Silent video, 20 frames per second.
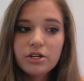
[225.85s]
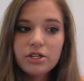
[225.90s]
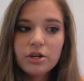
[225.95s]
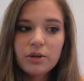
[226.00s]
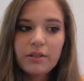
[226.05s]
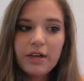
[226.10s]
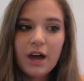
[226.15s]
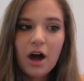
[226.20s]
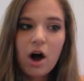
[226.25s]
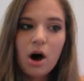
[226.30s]

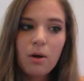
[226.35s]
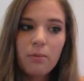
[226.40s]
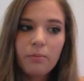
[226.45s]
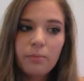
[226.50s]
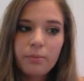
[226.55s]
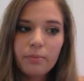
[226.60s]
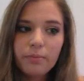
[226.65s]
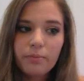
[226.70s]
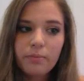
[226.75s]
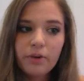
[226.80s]
so
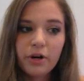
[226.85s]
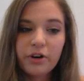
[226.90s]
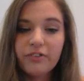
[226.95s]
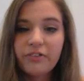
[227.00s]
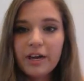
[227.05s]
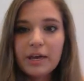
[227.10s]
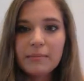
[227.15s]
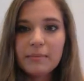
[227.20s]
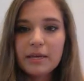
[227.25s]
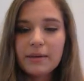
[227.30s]
her
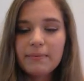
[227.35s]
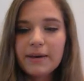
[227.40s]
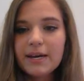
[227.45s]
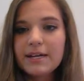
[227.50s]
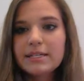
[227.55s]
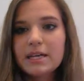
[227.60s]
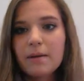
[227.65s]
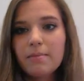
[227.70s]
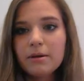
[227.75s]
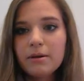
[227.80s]
family
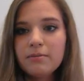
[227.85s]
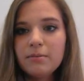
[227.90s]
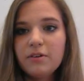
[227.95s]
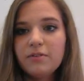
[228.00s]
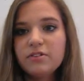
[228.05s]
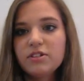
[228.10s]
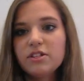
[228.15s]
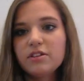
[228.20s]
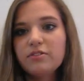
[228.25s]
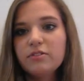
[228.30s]
picks up and
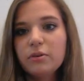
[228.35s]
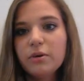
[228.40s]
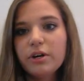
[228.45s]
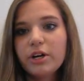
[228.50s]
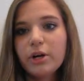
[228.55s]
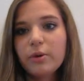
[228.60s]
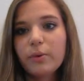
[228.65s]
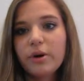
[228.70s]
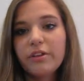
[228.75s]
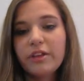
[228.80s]
moves to
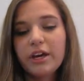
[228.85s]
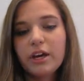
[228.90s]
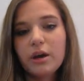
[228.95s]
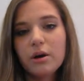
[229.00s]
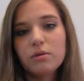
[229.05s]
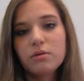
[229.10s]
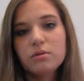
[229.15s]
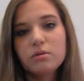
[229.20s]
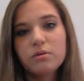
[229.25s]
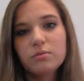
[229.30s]
Florida, where they go,